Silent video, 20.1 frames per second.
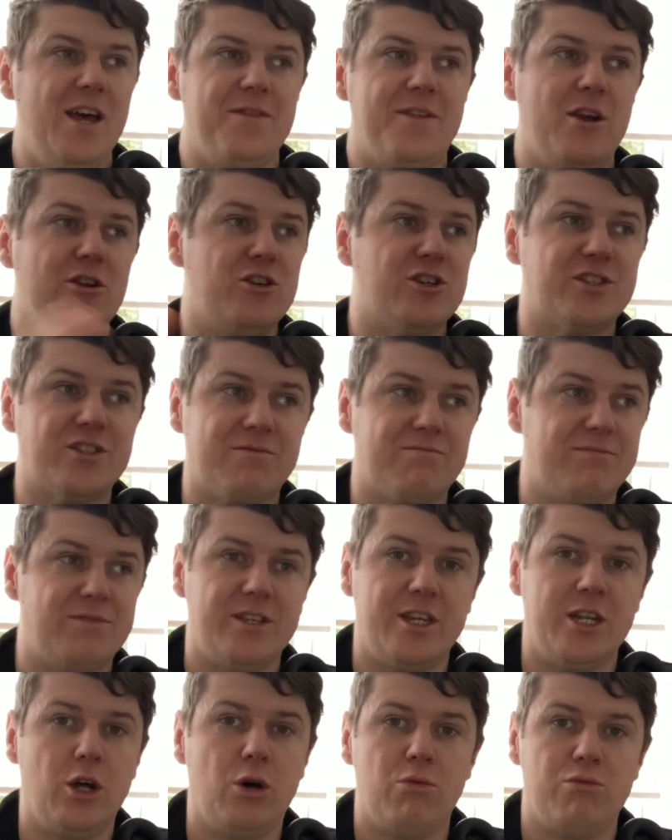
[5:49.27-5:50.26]
They're just,
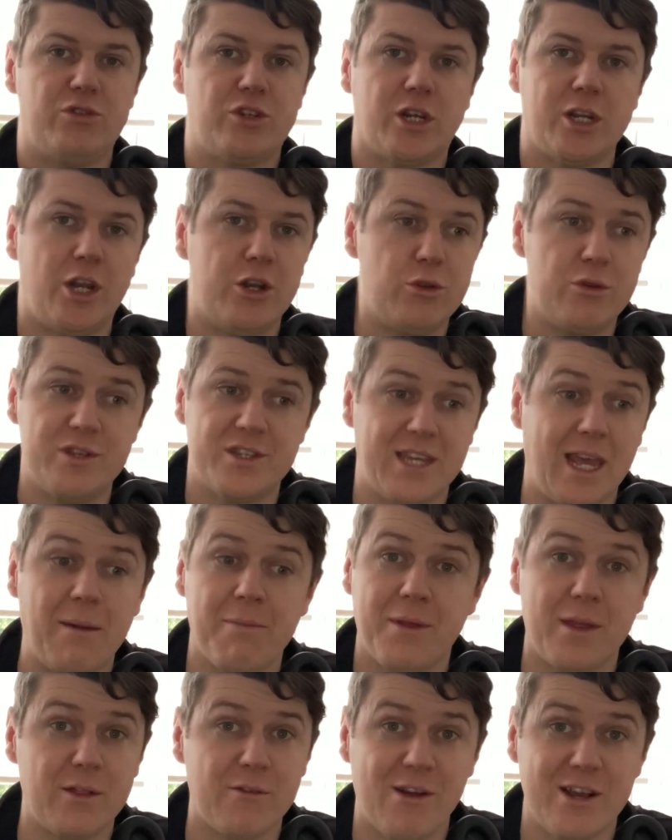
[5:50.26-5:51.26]
you know, going to do the same
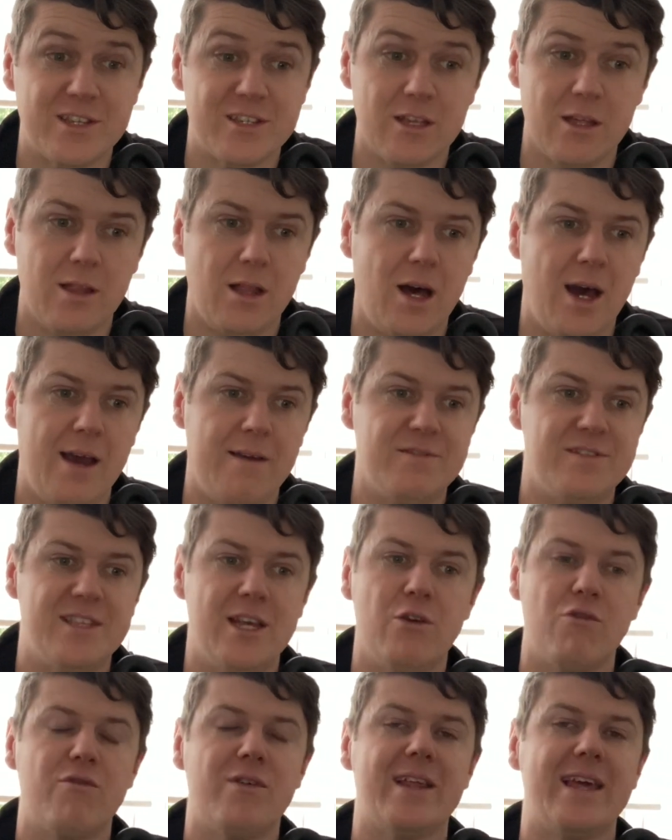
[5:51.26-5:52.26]
thing the rest of their lives. They
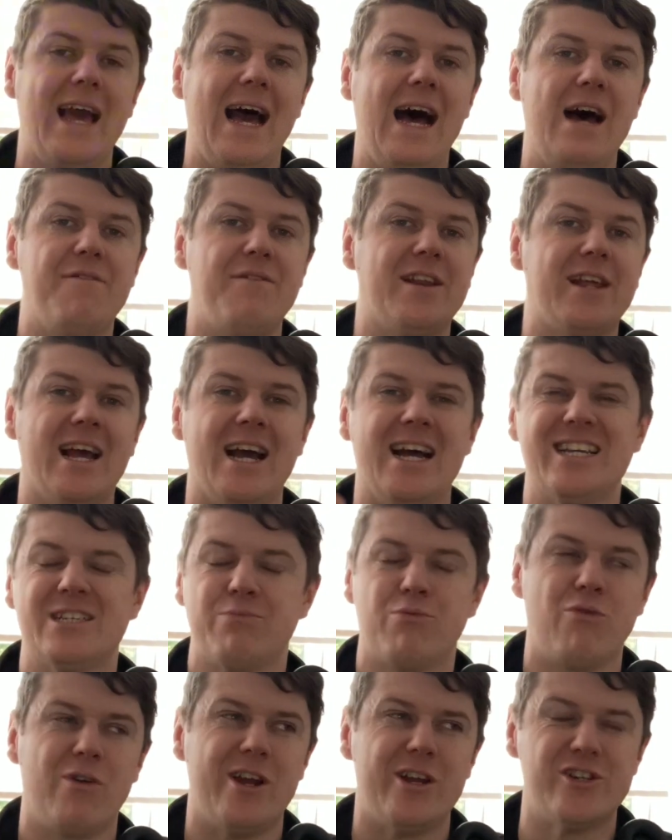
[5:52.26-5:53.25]
don't really have any
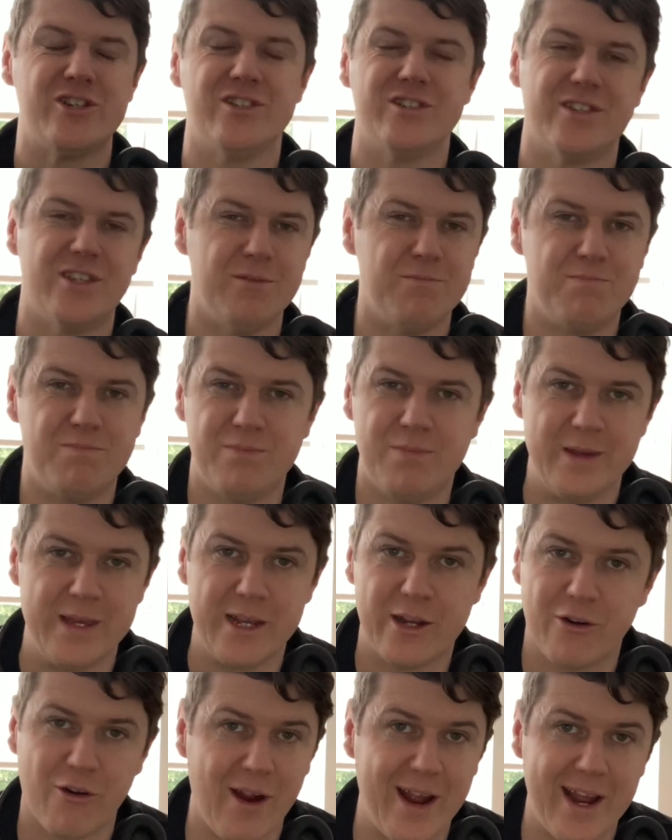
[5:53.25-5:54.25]
aspirations to be
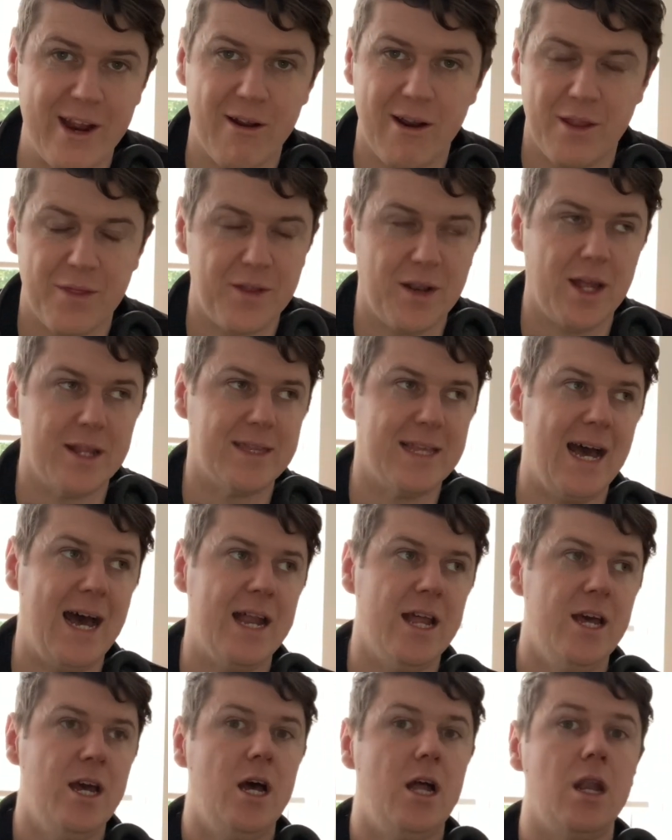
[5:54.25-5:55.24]
great or anything like
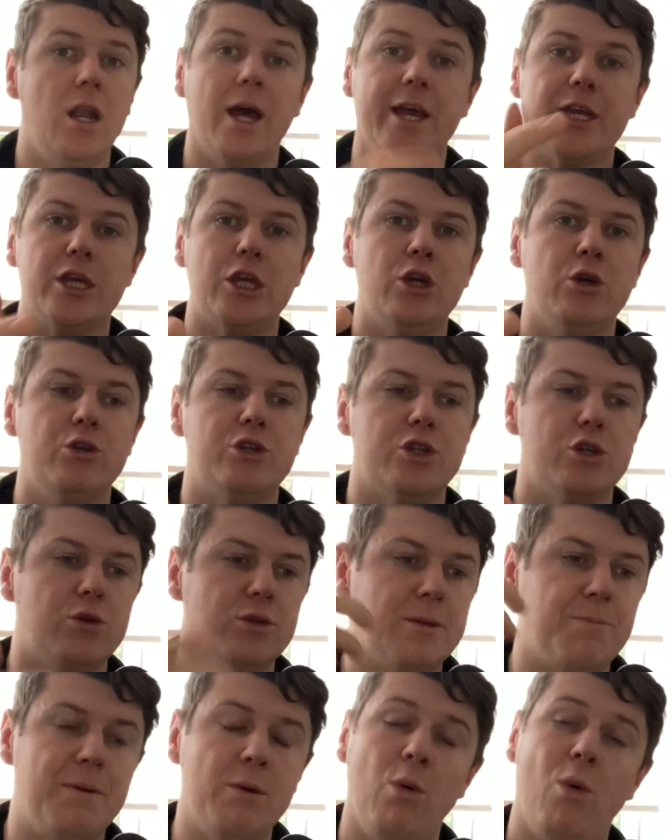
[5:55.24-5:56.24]
that, like you do.
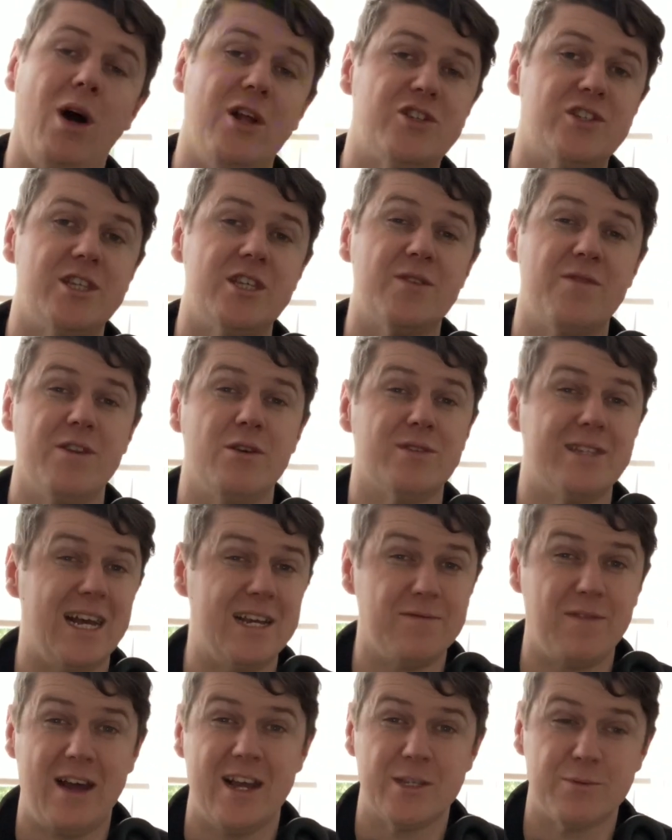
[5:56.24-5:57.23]
The people watching these videos
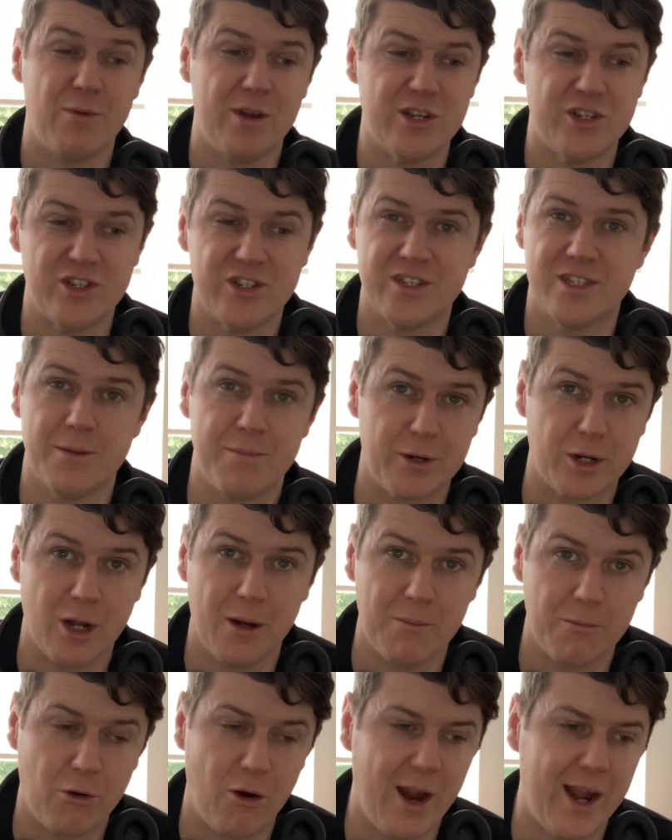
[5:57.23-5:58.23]
have aspirations to
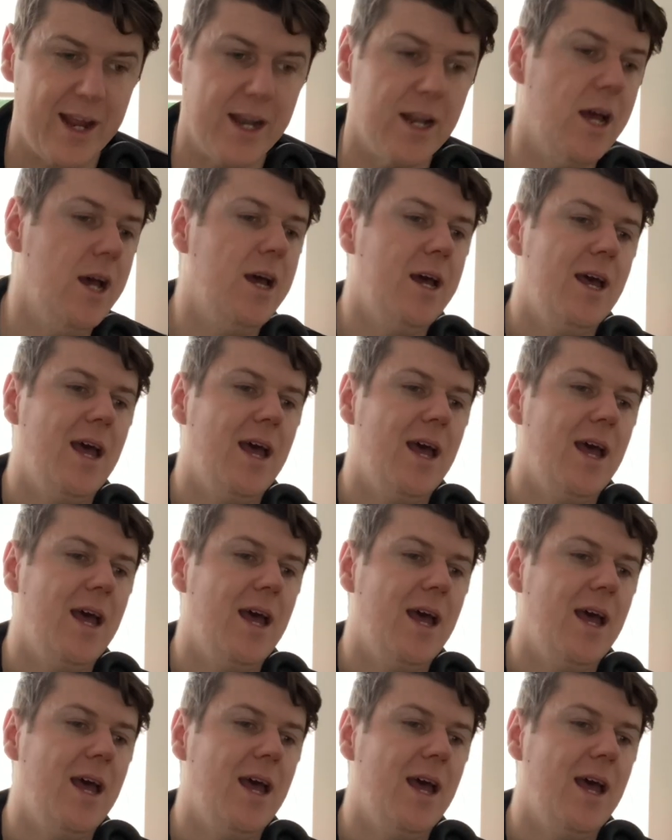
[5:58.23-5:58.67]
become great.